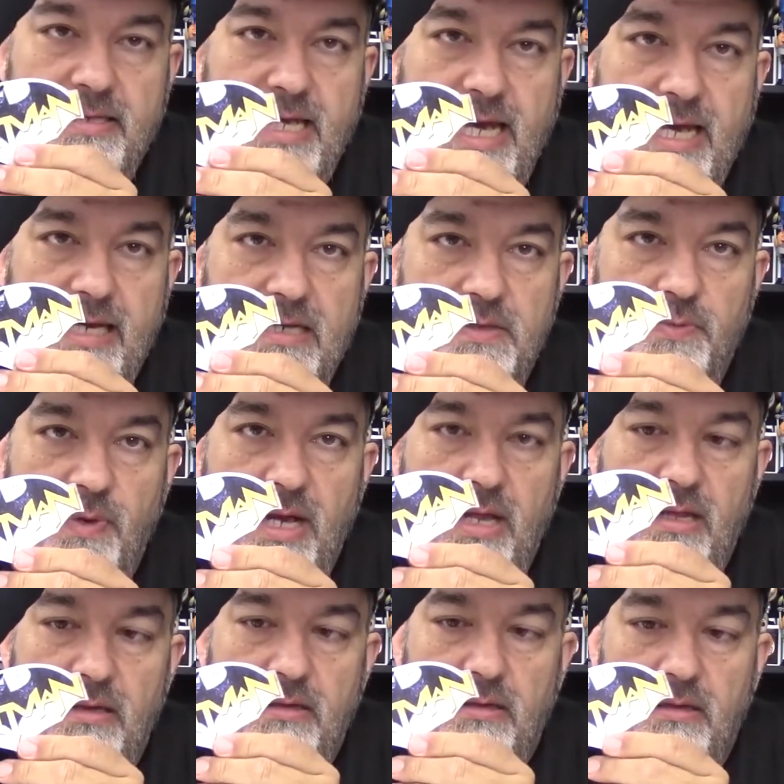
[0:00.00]
tag as
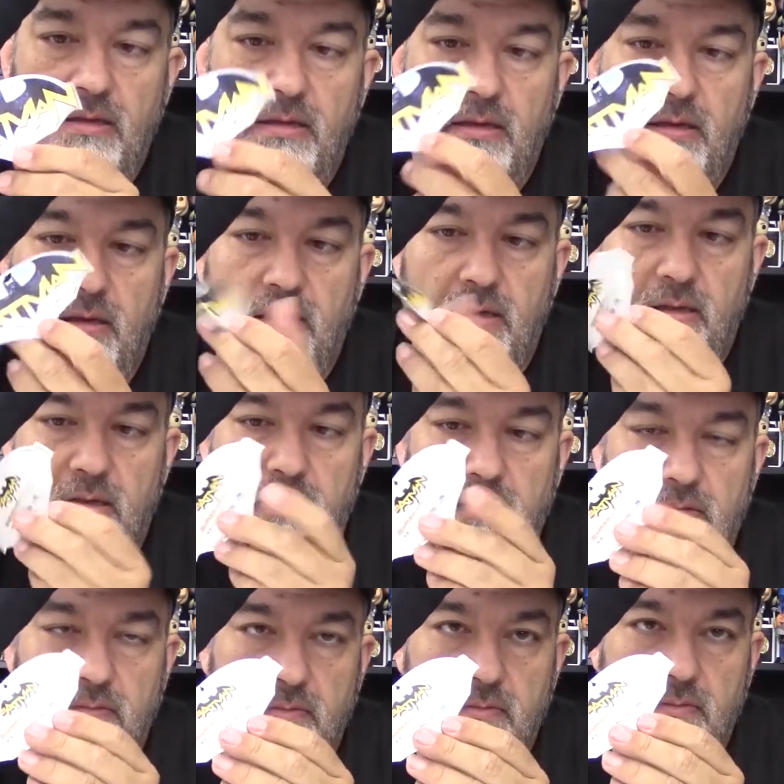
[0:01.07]
well,
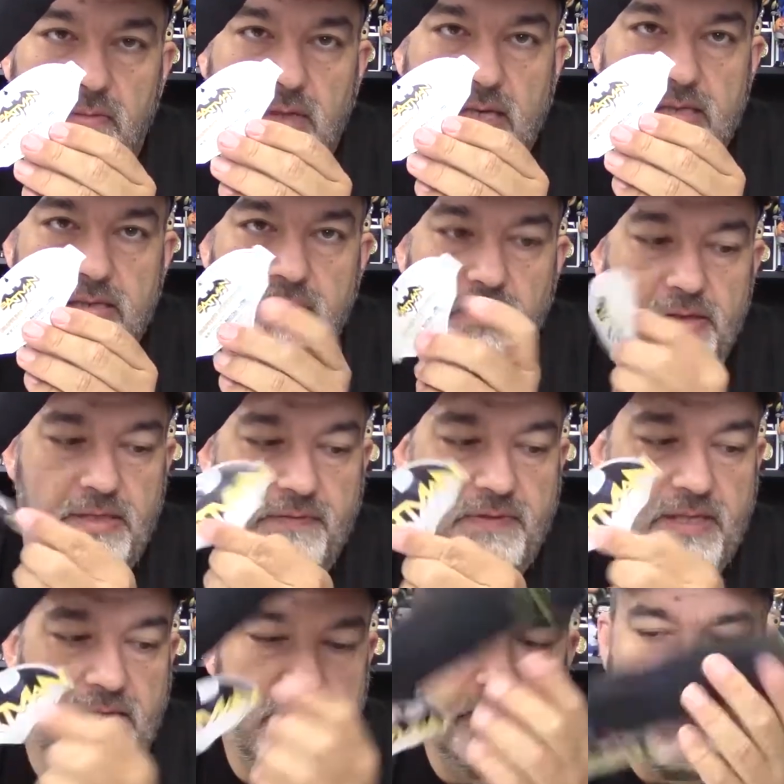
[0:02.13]
exclusive
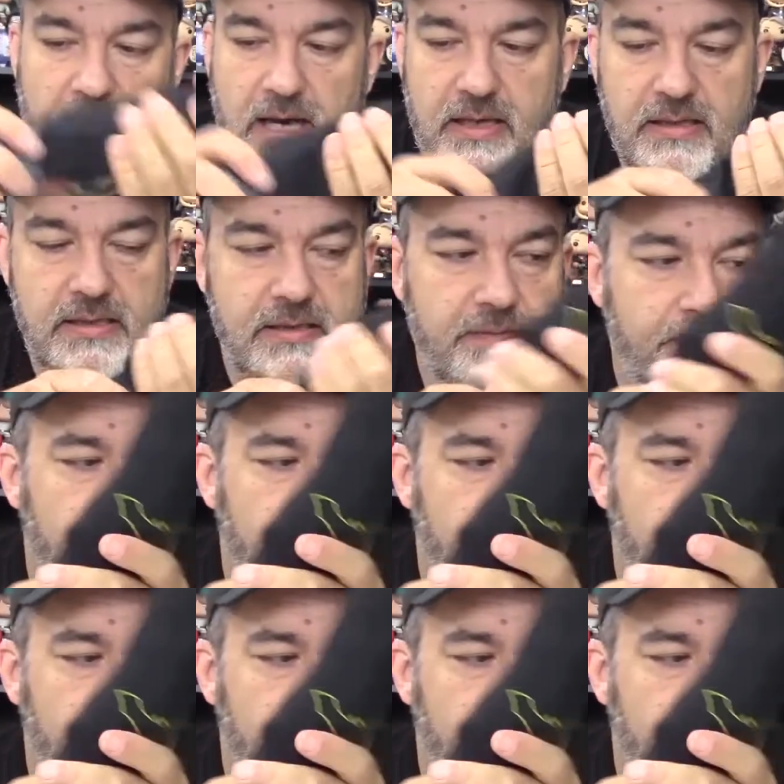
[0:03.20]
to this box.